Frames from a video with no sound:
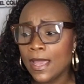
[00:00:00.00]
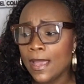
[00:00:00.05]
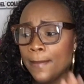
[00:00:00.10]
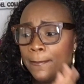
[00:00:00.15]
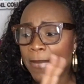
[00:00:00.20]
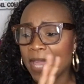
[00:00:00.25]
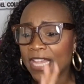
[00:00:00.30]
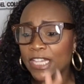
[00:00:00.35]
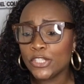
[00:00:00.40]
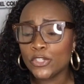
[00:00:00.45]

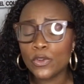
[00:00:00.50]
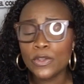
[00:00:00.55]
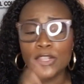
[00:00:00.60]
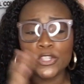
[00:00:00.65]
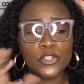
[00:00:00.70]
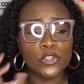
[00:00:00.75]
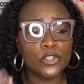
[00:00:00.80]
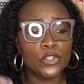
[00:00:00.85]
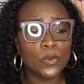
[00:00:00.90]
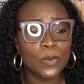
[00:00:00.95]
Make sure
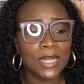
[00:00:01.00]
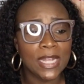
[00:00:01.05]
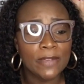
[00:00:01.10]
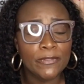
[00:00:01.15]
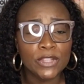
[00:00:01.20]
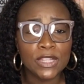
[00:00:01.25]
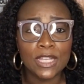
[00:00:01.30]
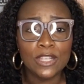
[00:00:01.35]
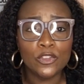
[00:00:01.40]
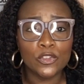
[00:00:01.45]
that you're doing
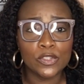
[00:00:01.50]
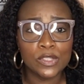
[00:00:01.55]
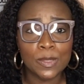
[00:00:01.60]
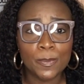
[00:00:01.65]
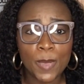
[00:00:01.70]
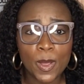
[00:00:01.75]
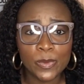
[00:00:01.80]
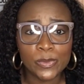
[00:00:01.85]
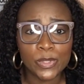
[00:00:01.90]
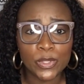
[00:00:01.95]
everything you're
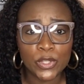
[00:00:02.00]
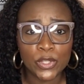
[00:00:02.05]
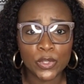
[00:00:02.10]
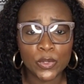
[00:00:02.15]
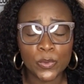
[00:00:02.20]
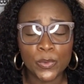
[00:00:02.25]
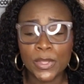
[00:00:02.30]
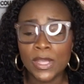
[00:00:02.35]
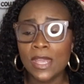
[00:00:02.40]
supposed to do.